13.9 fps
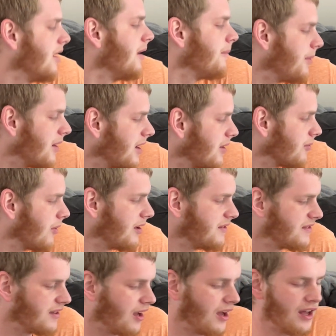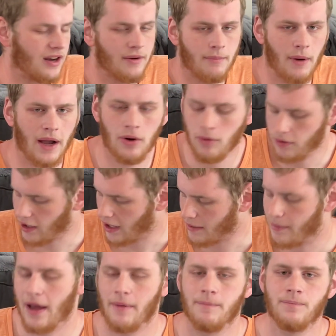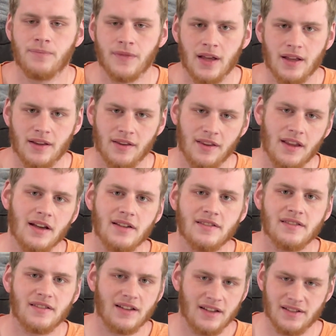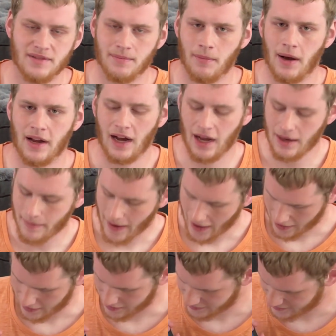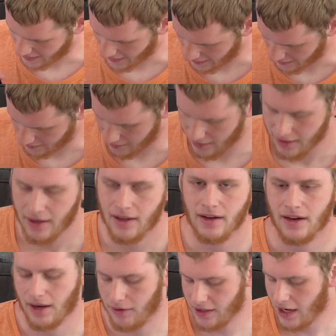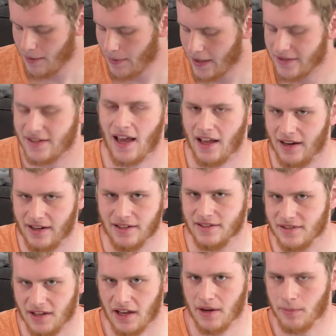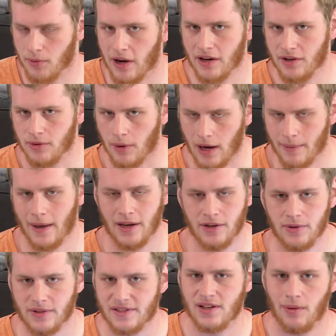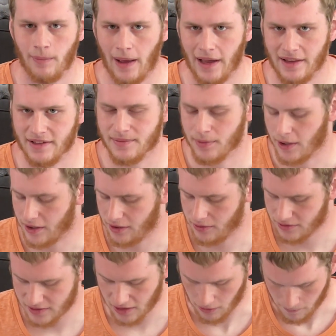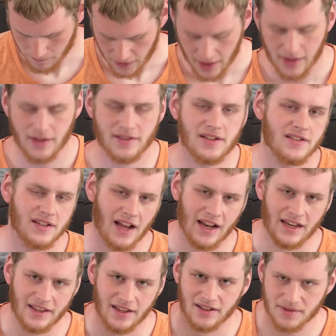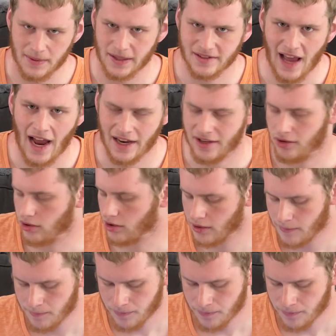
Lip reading: but it runs on my old iPad. This is my iPad 10. Now, the iPad 10 is a brand new iPad. You can still buy these brand new. So this isn't anything spectacular,